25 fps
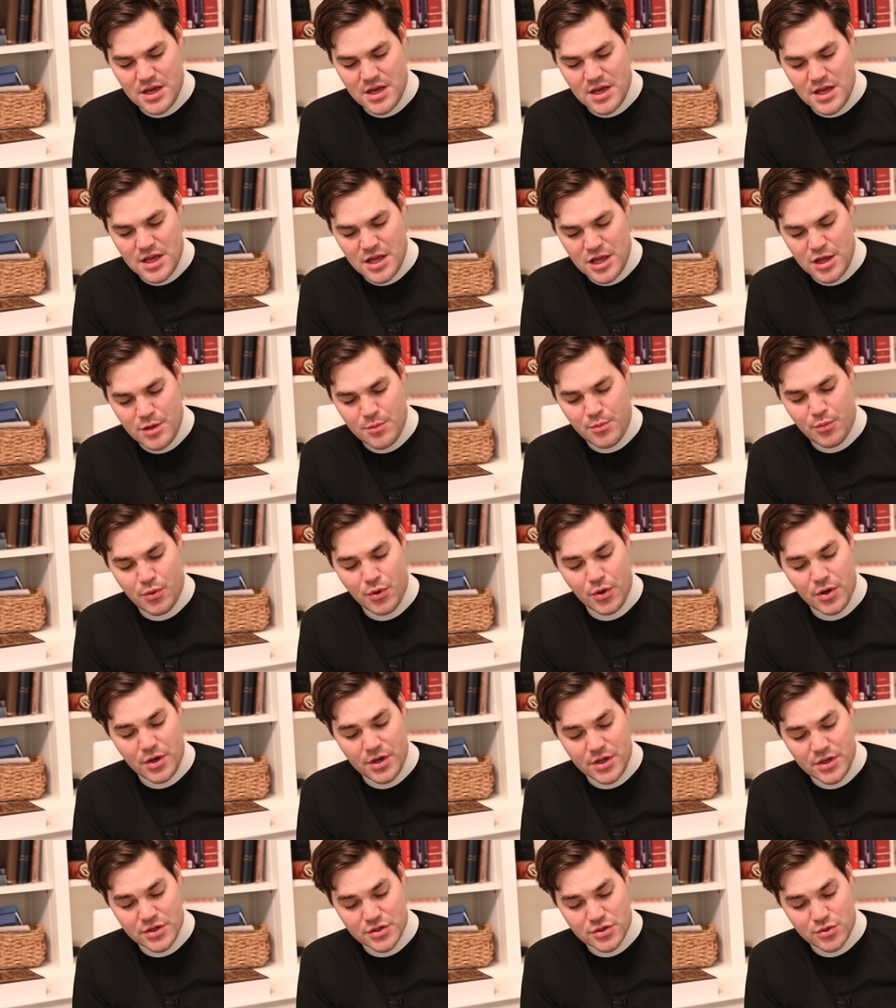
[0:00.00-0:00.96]
He put
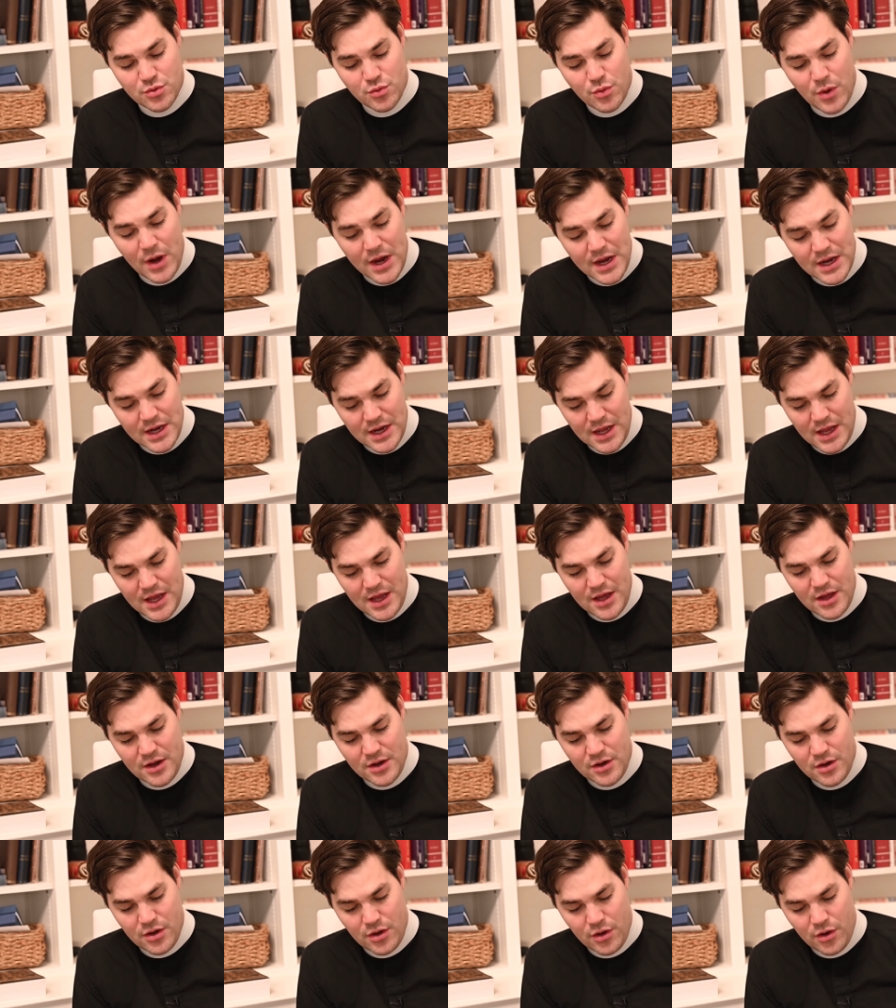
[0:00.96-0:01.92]
his right
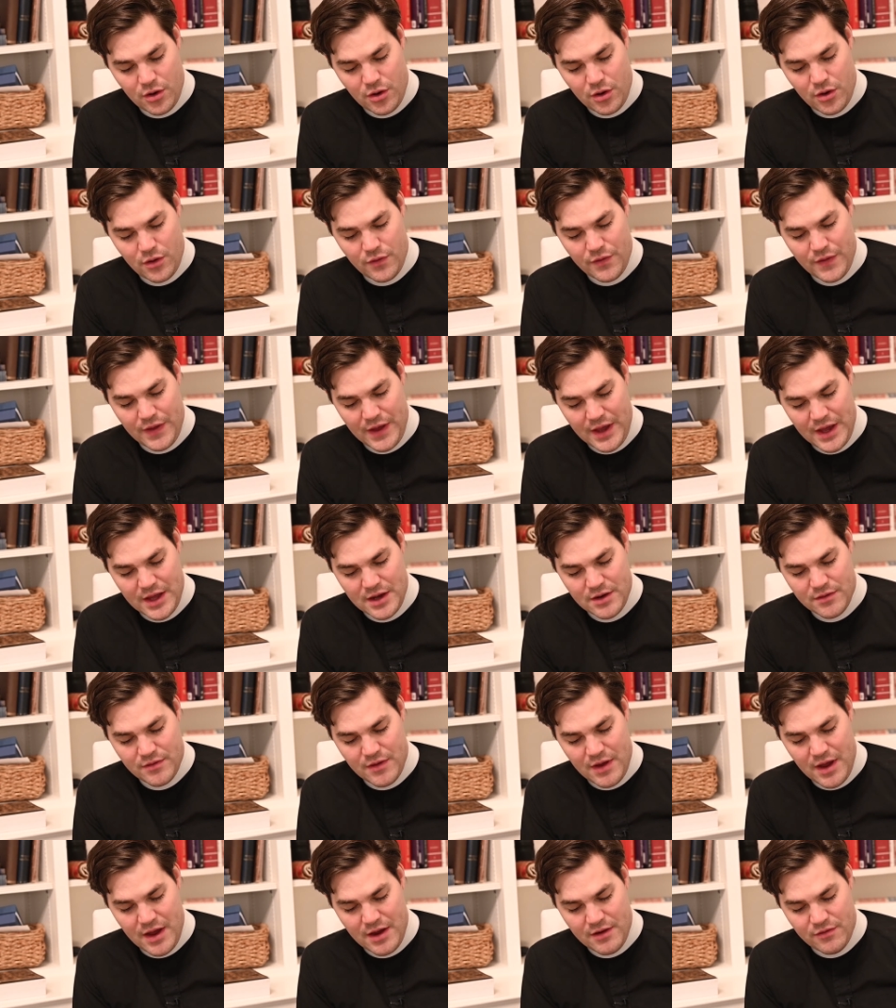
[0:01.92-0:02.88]
hand on the head of
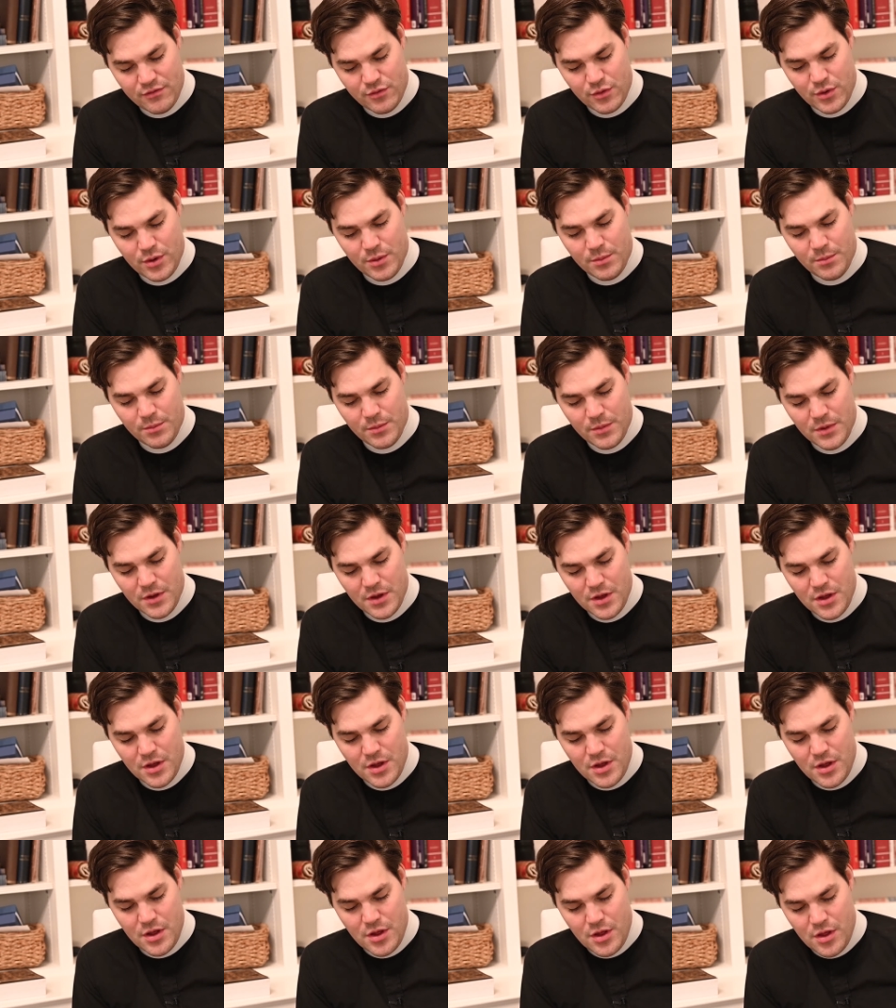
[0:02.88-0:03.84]
Ephraim,
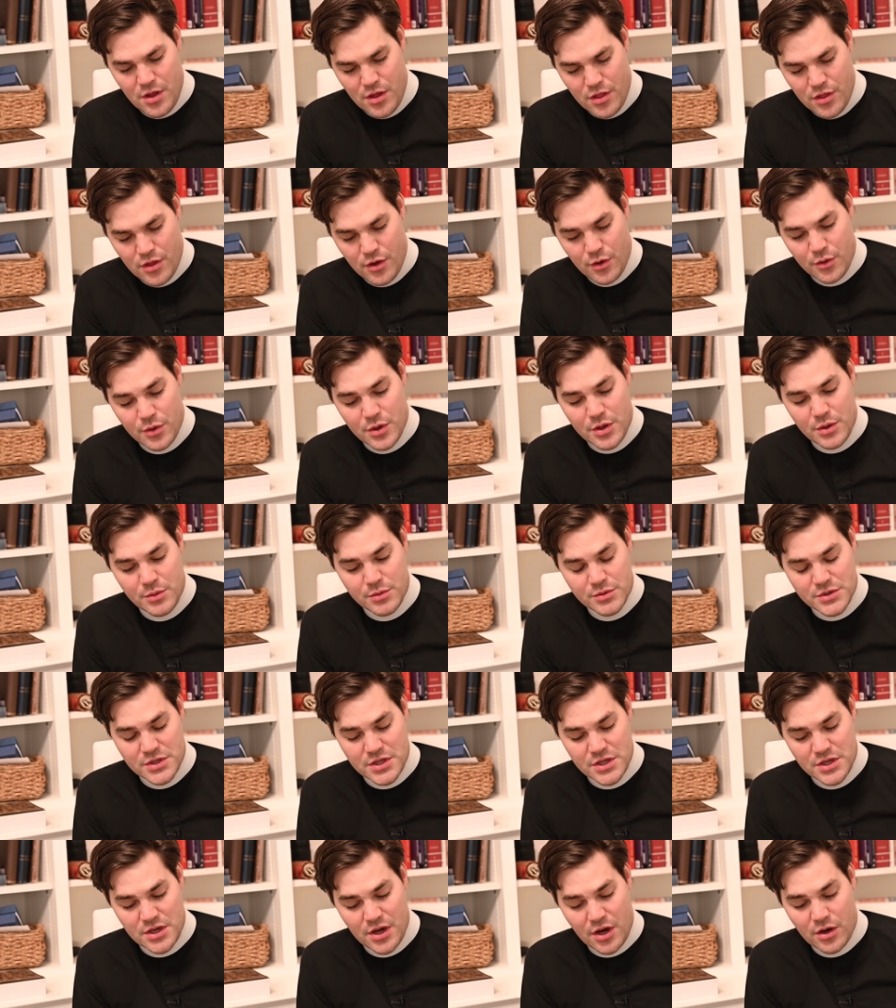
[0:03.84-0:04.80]
though he was
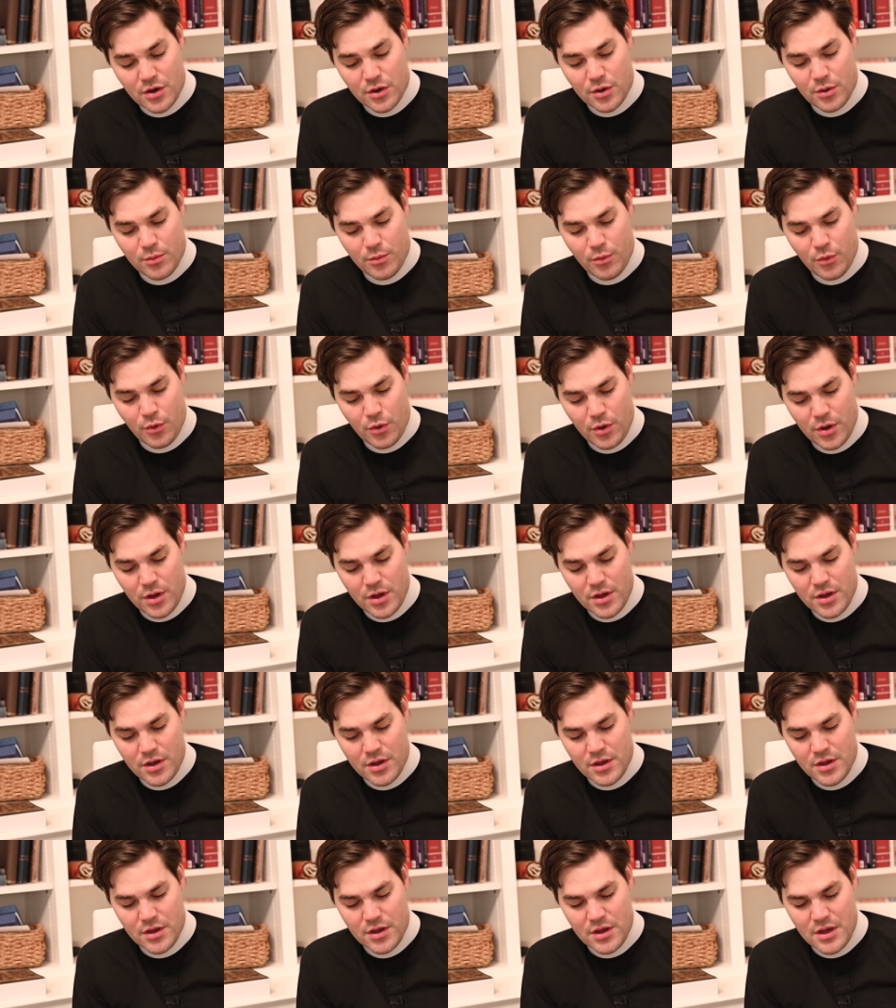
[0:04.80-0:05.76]
the younger boy,
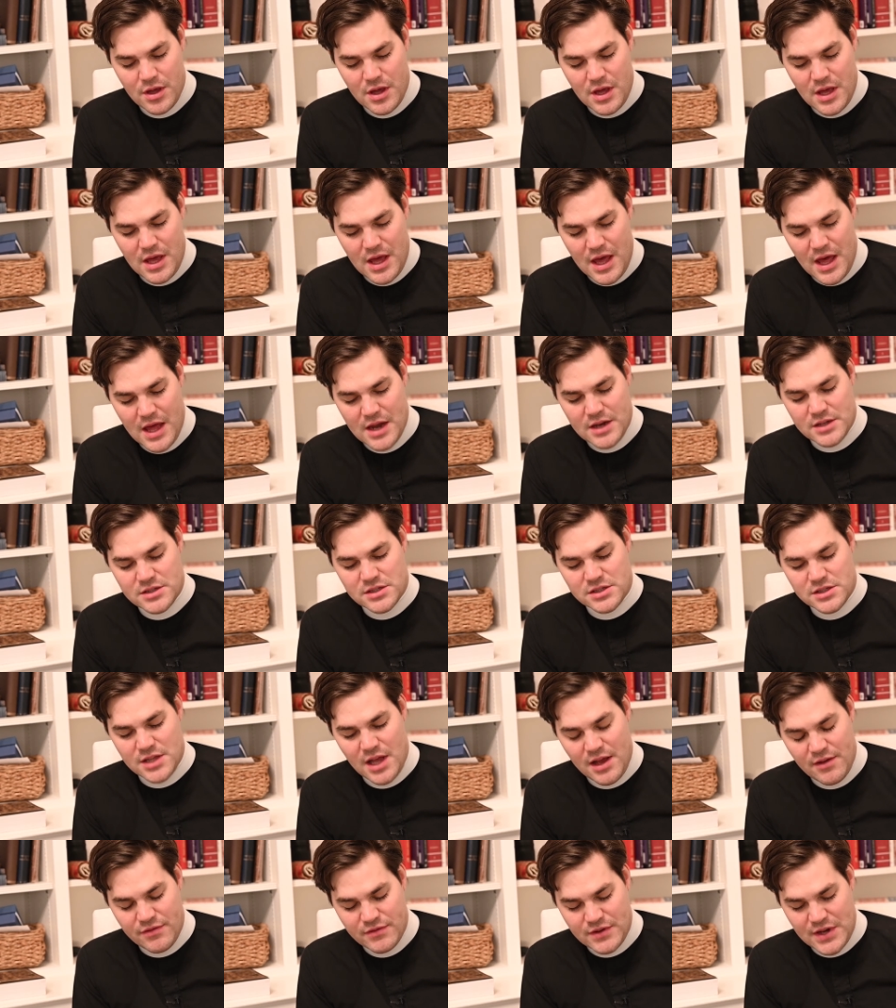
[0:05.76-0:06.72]
and his
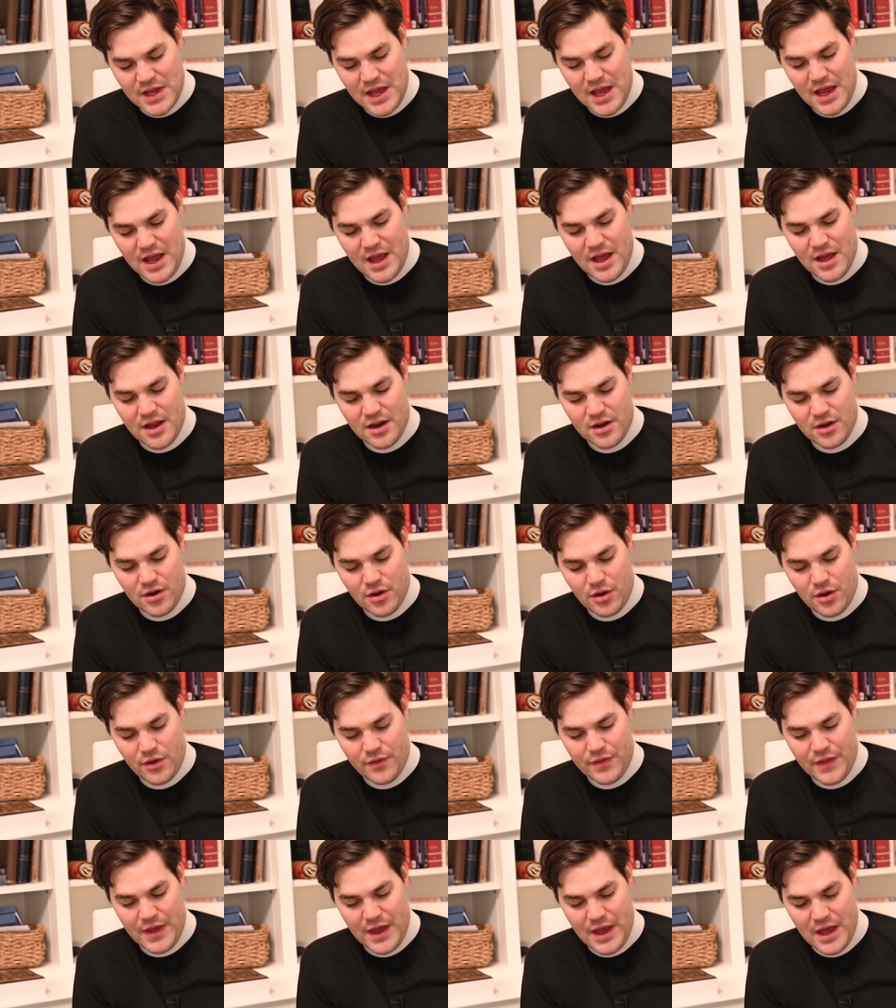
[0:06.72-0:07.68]
left hand
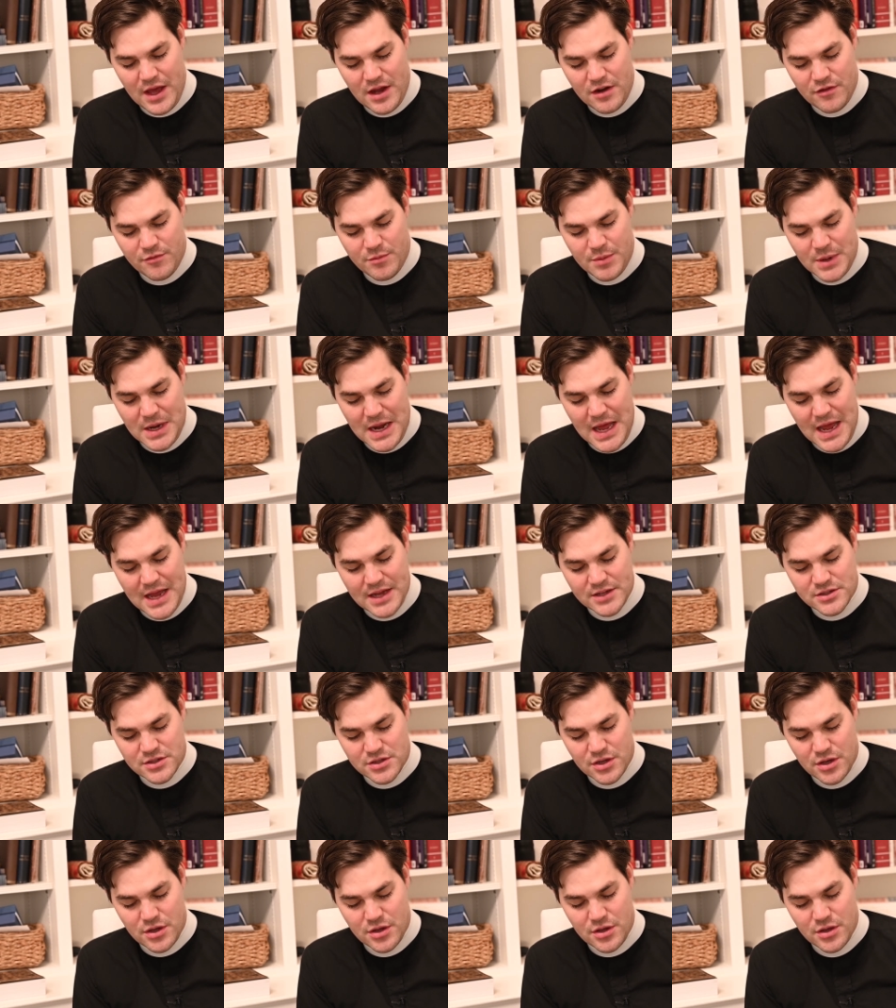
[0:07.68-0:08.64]
on the head of
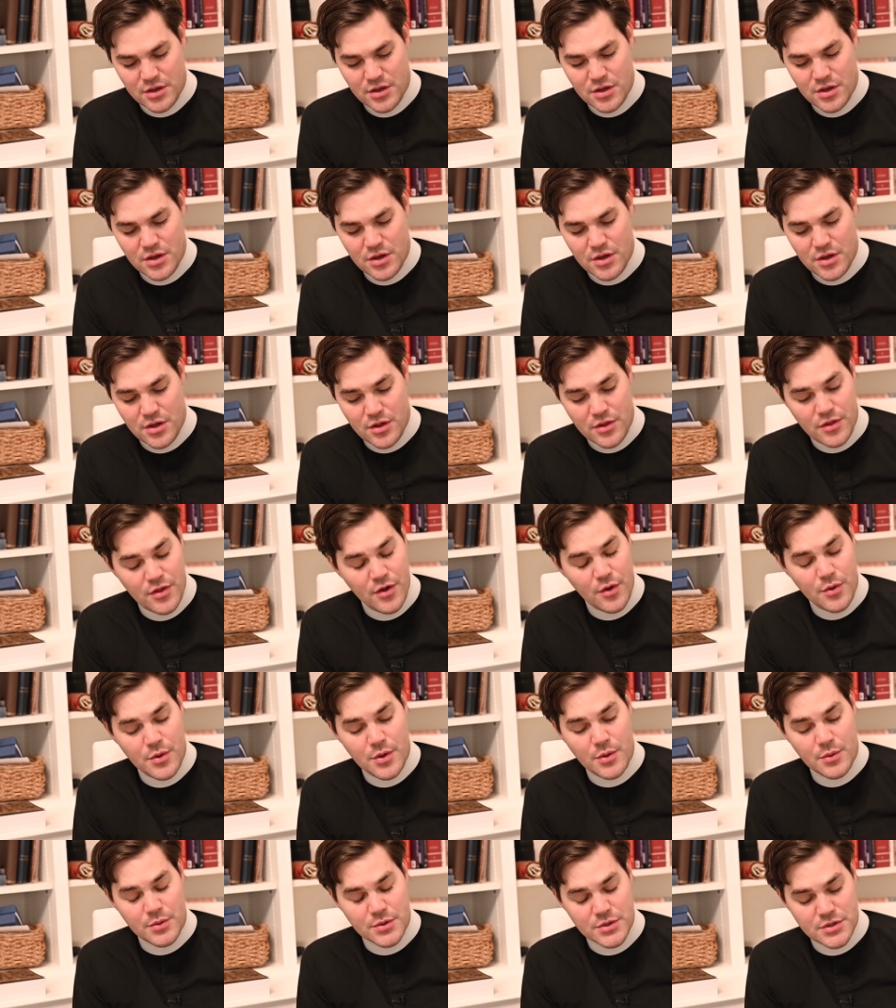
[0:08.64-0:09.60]
Manasseh, though
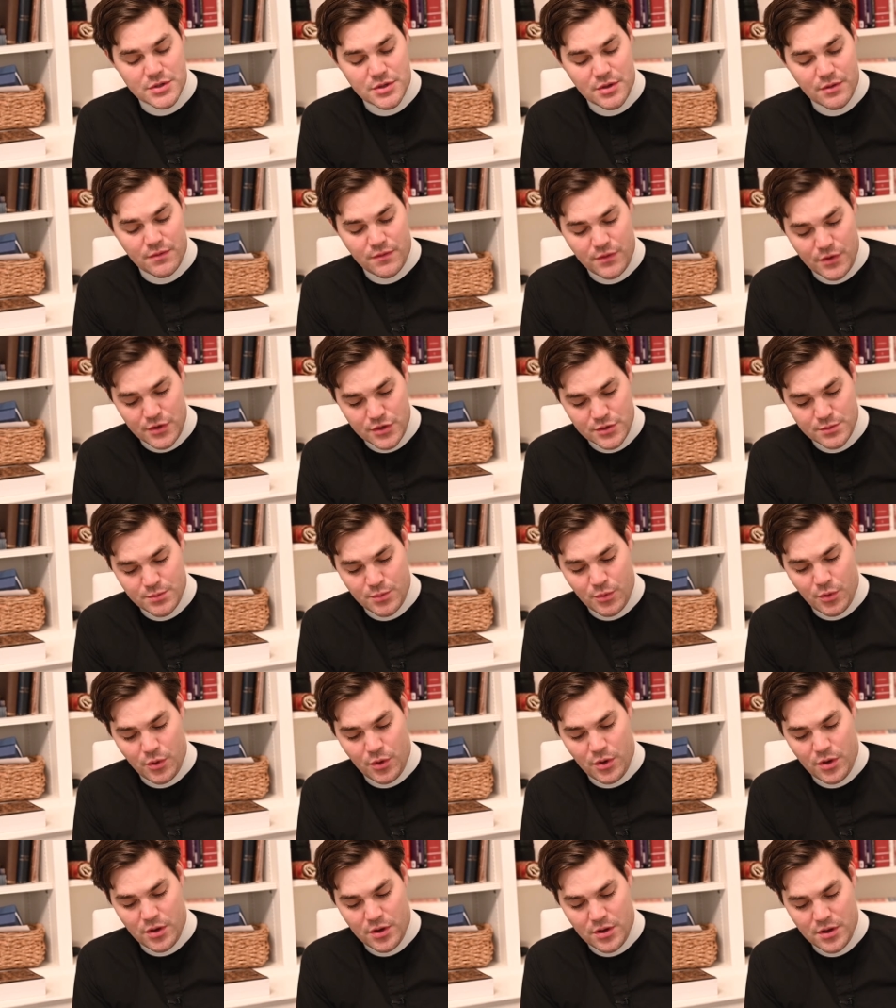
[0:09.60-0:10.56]
he was the
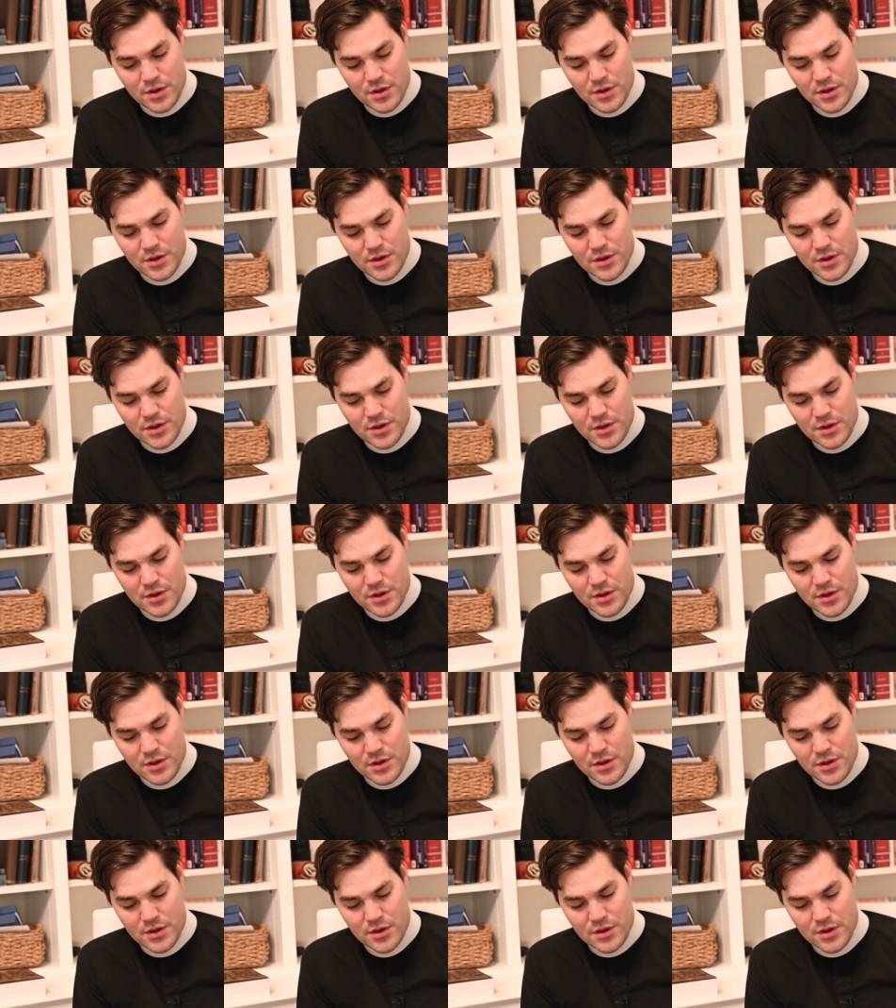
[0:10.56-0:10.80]
firstborn.